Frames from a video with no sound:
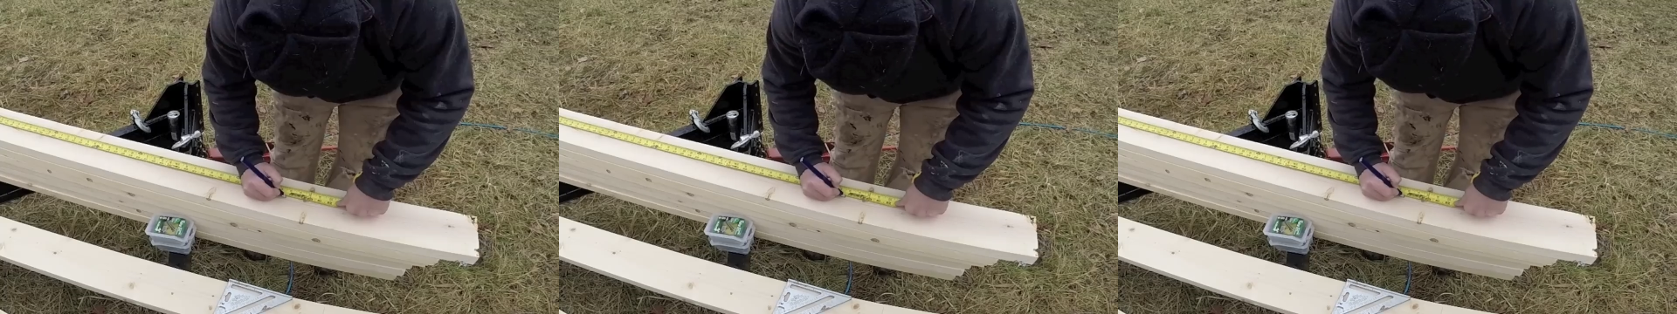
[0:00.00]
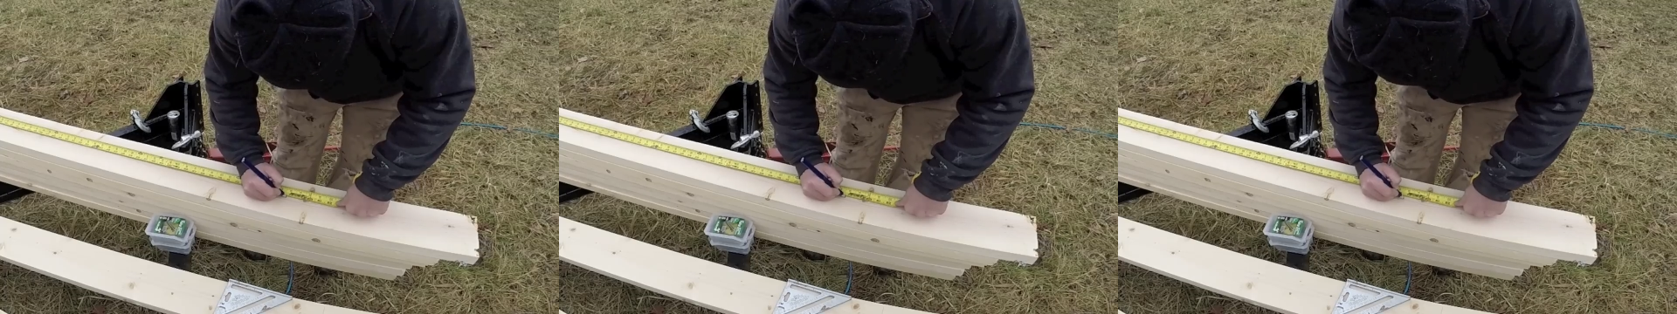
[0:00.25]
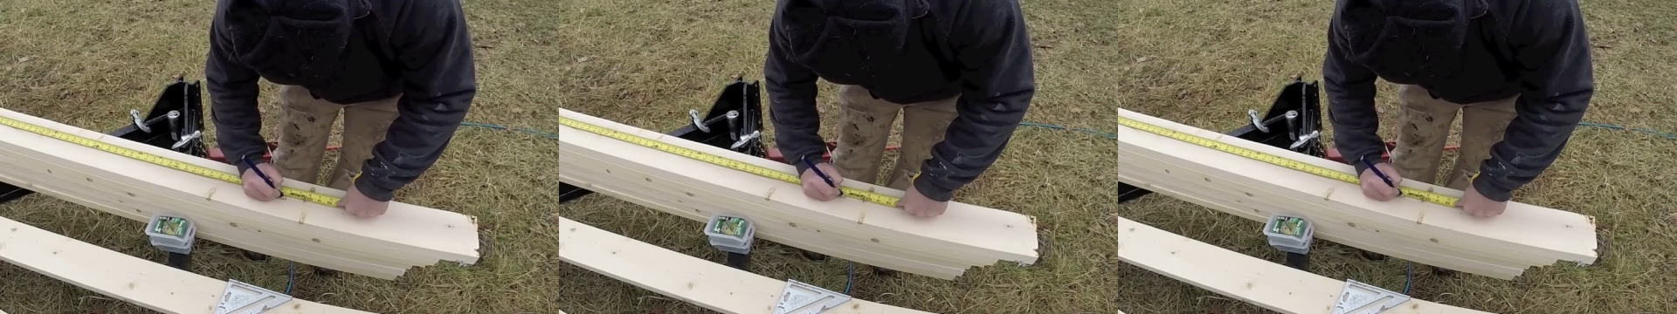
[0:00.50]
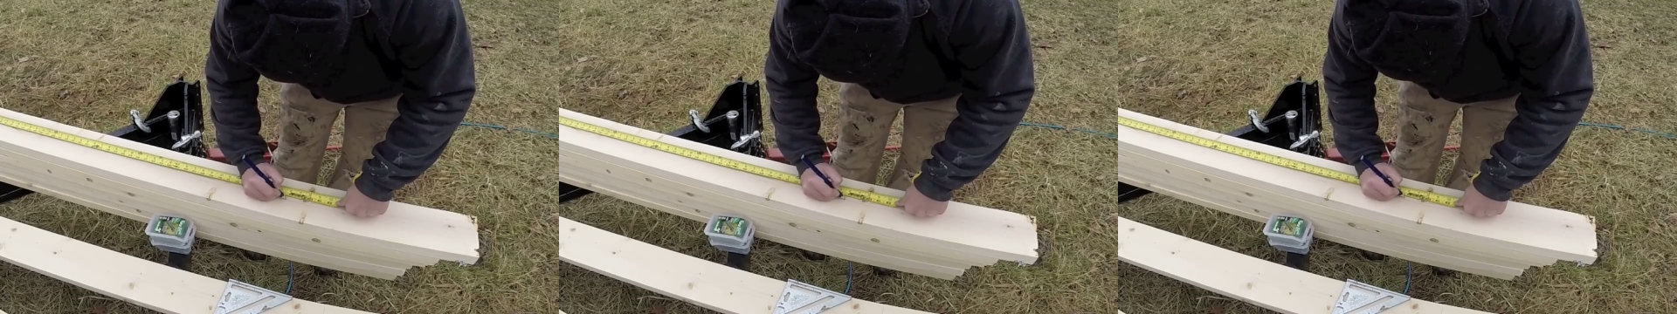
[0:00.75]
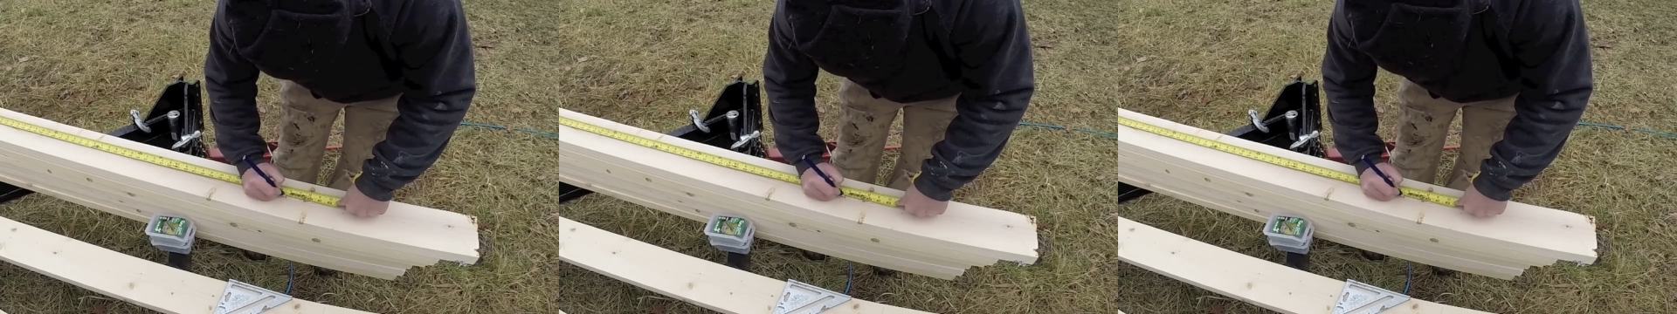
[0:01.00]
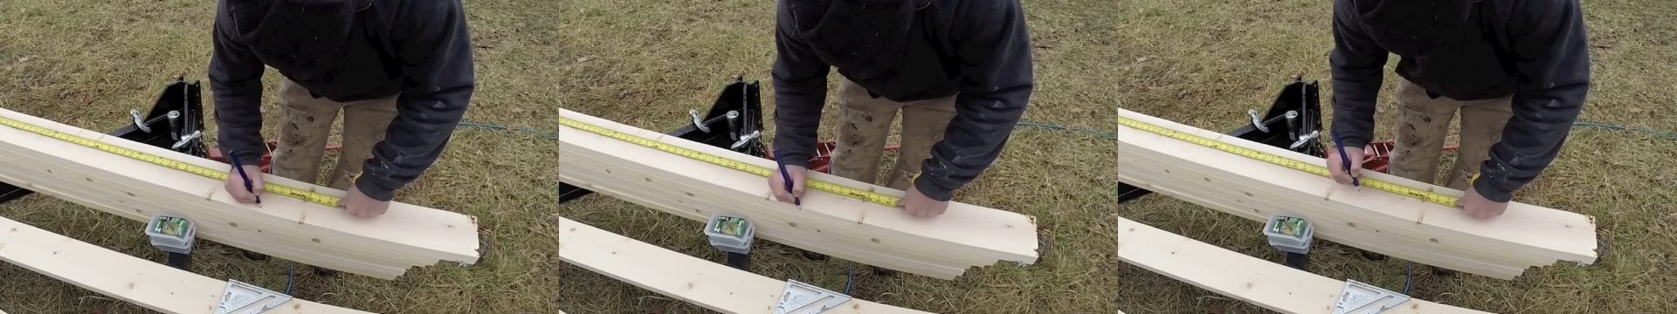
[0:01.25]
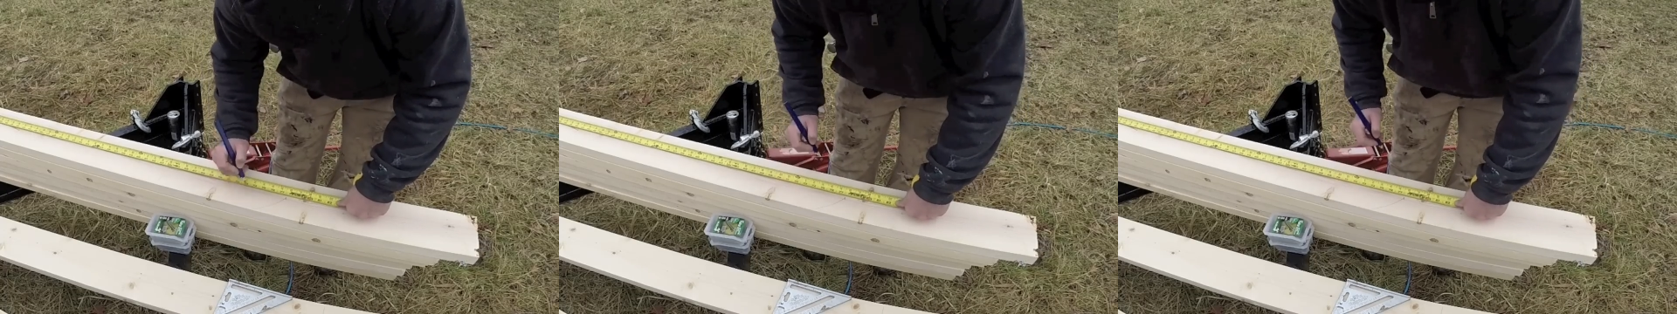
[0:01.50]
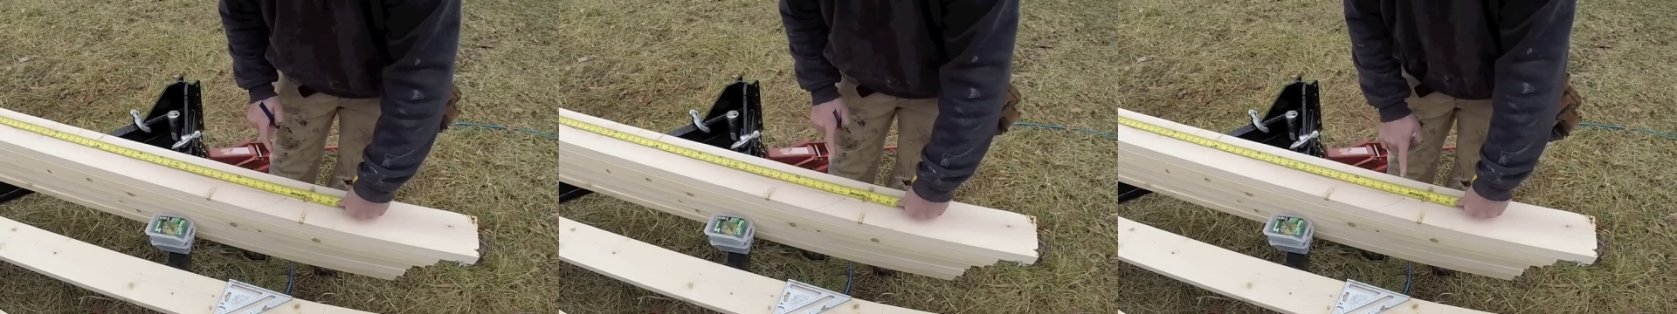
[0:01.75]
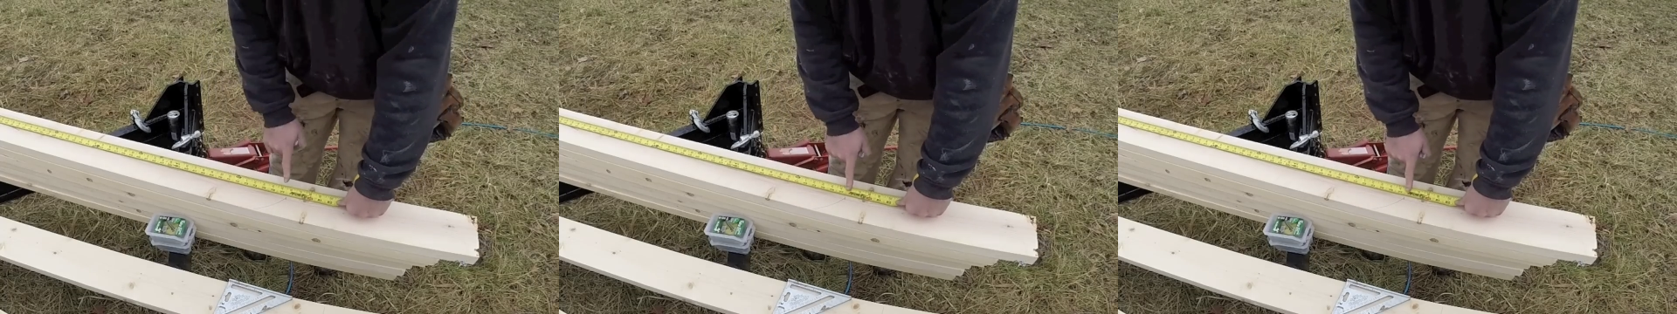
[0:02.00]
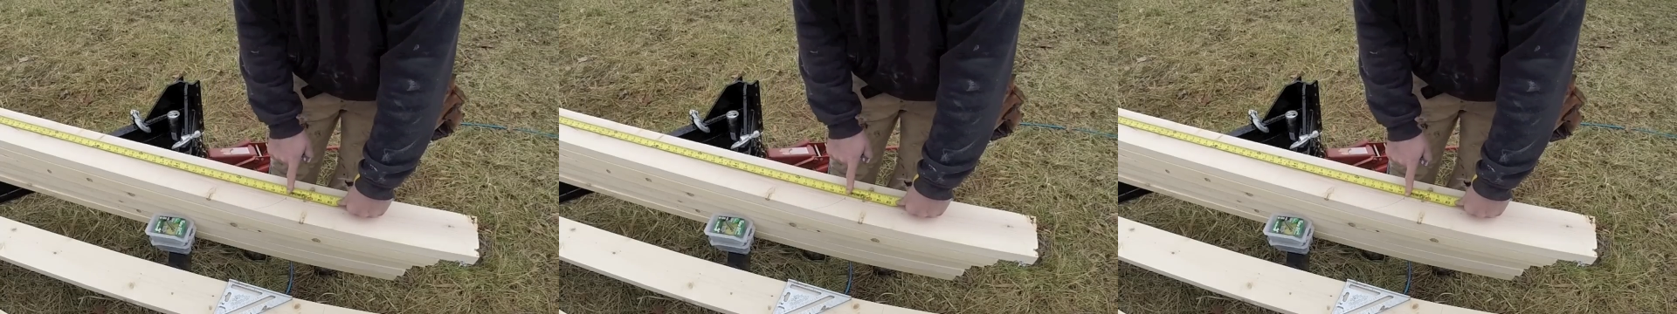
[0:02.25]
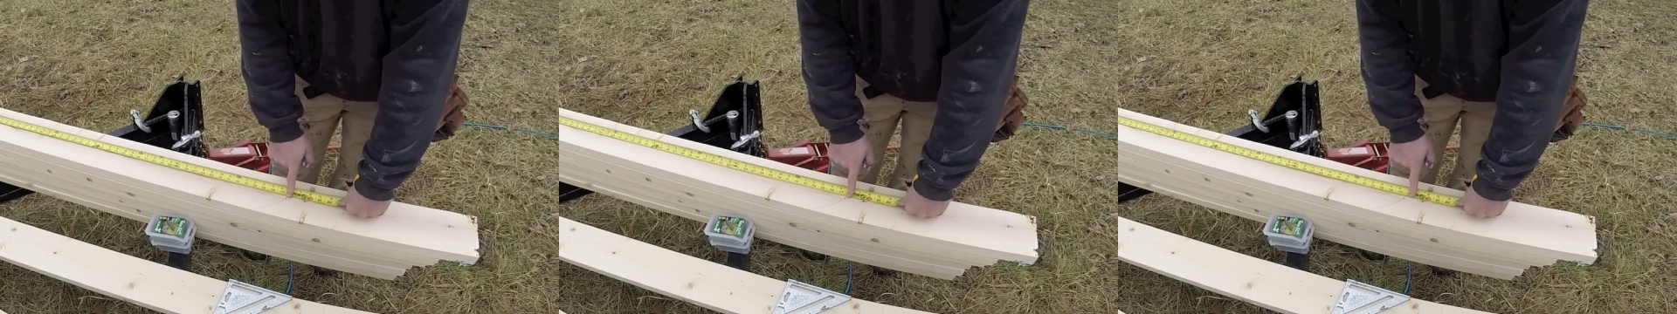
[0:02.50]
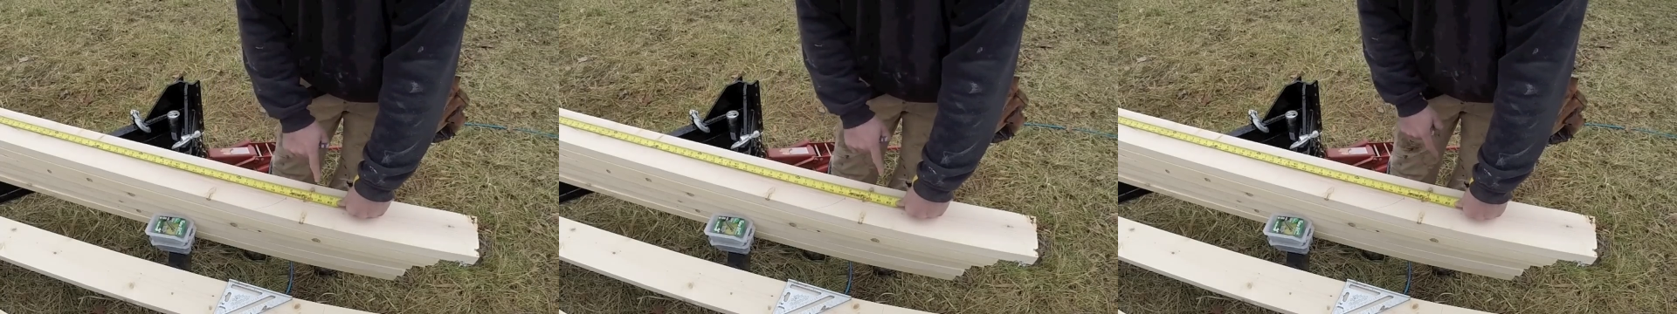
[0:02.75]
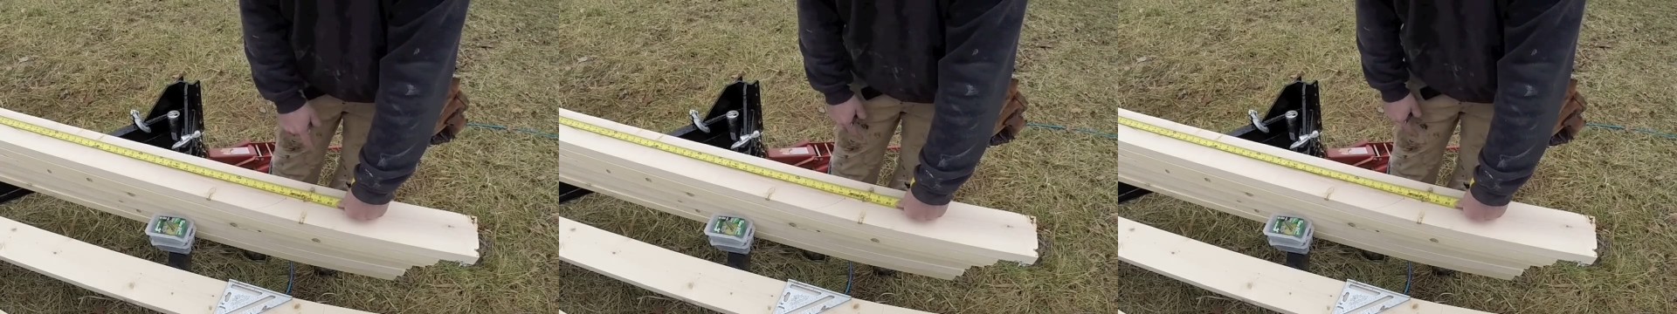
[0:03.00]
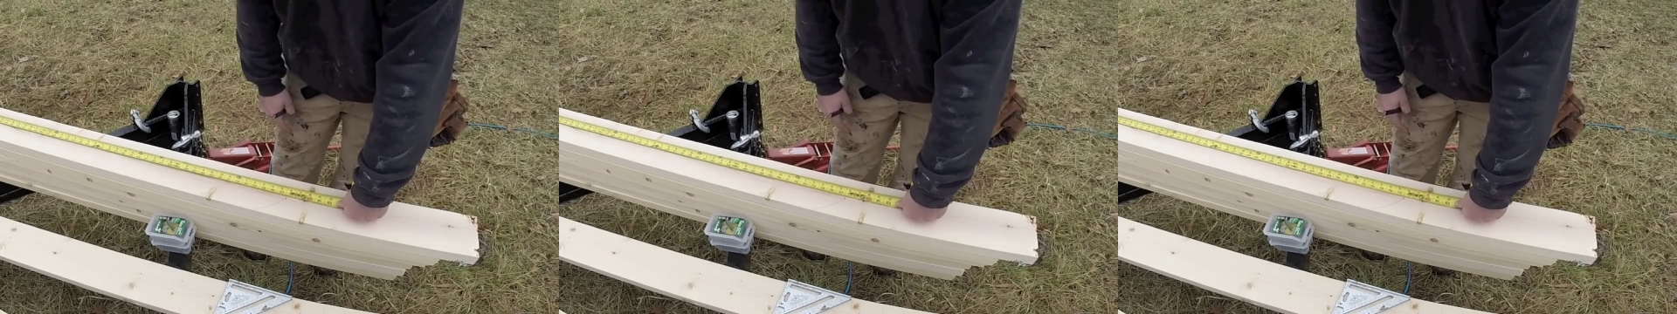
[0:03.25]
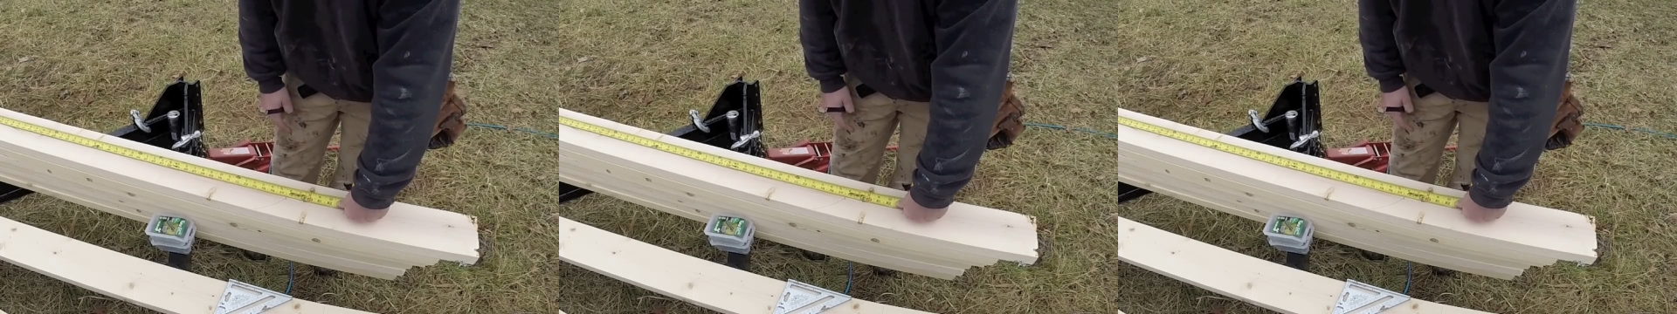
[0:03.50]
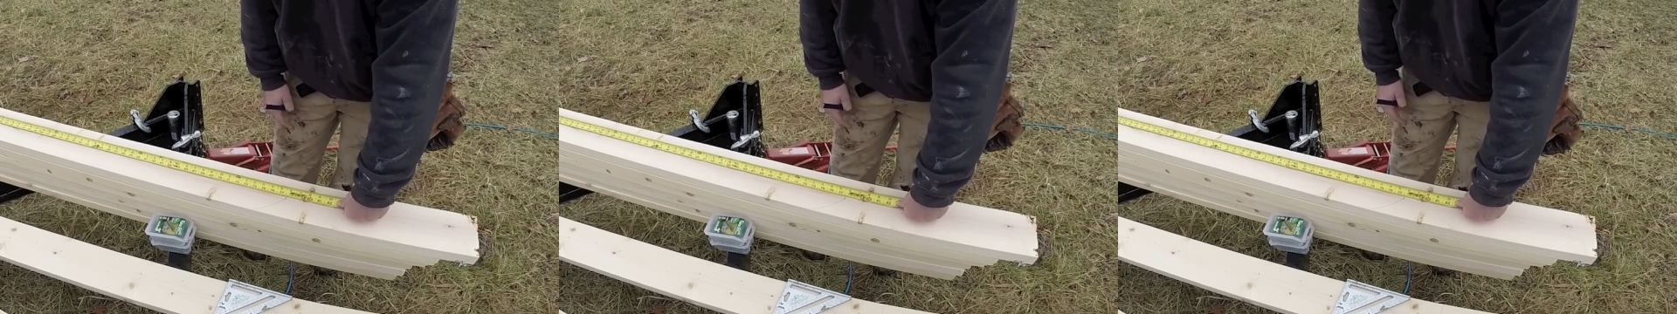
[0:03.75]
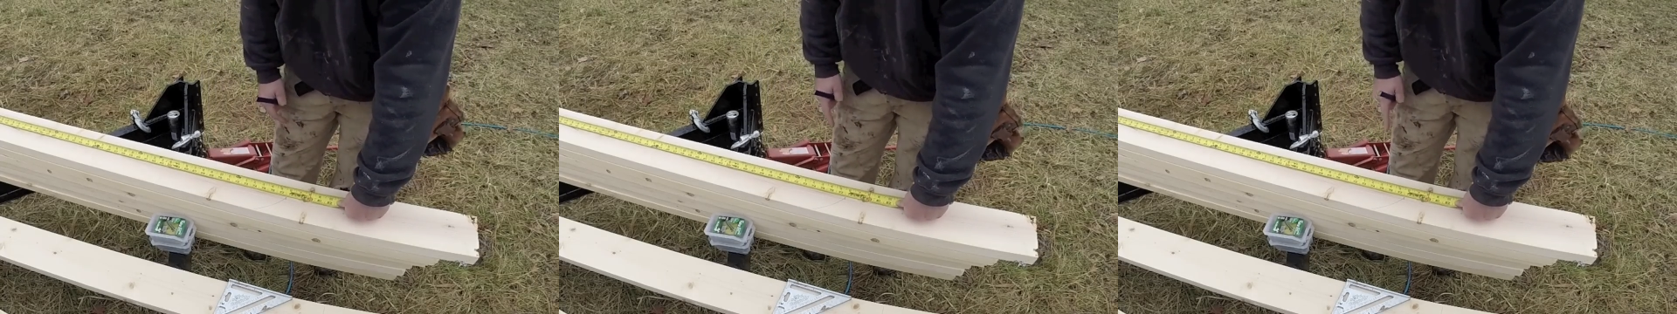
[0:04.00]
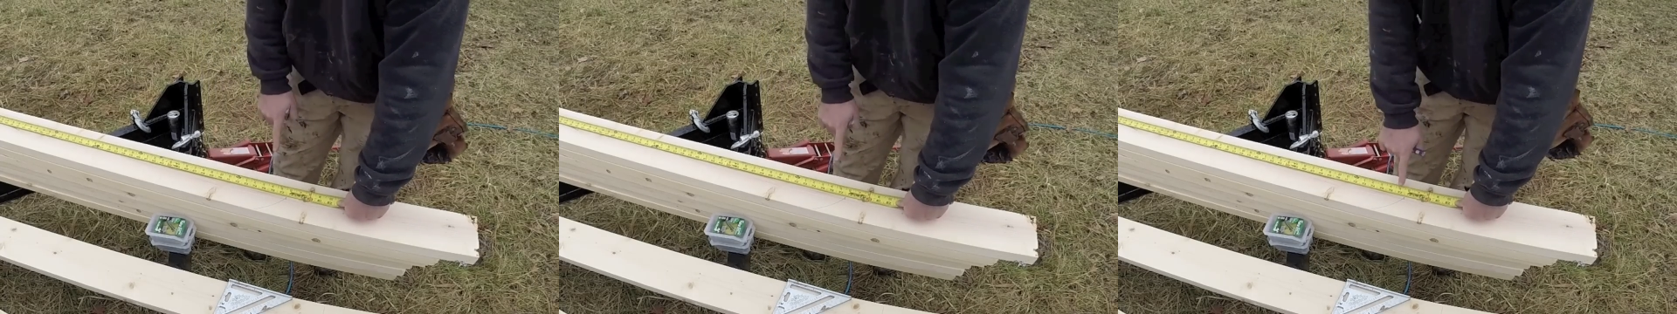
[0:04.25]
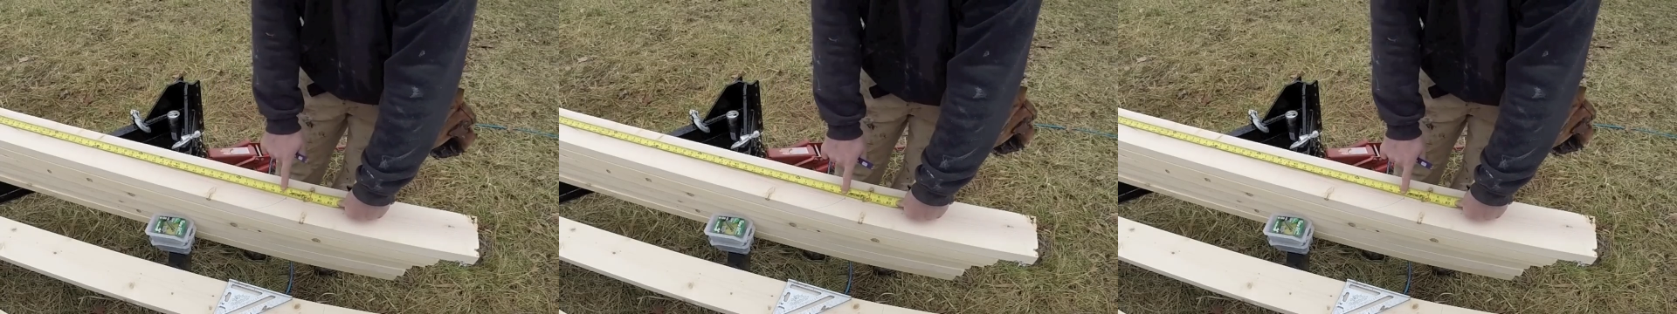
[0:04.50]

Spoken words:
No face is visible, so there are no lips to read.